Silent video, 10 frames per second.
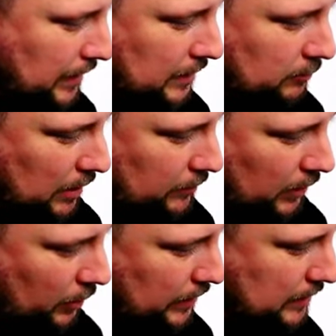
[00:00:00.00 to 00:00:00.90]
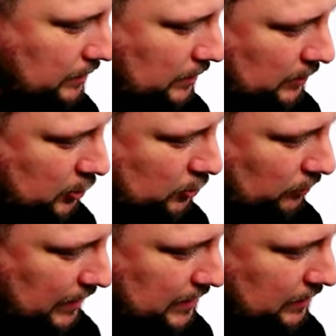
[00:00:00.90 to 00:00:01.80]
And rather than going
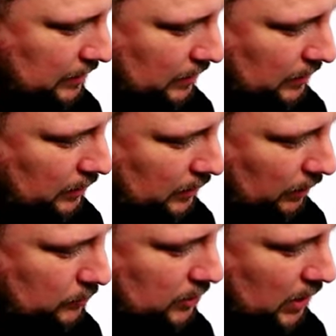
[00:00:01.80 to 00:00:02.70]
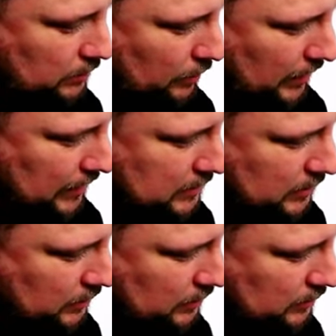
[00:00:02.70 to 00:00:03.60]
straight, I'm just turning my blade
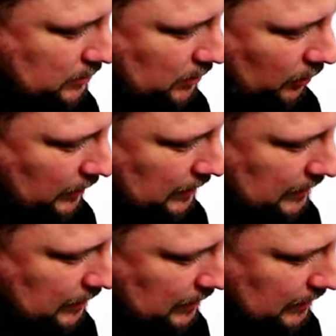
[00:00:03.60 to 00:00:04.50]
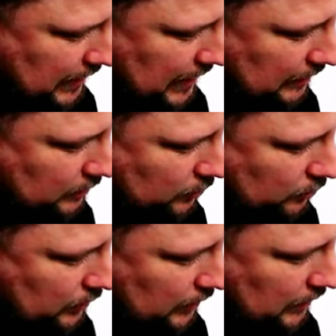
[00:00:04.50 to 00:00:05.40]
slightly
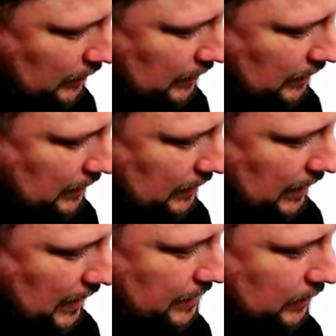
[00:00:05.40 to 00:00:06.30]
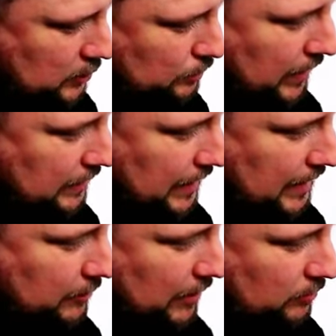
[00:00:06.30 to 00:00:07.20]
angled, and then I'll just pick that
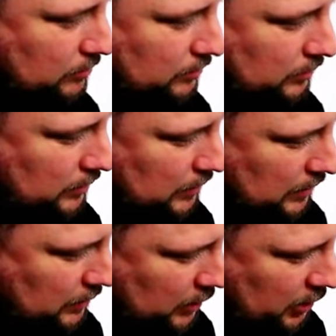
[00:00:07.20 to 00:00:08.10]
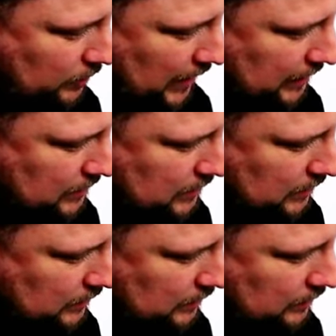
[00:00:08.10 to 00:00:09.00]
hair out of my hands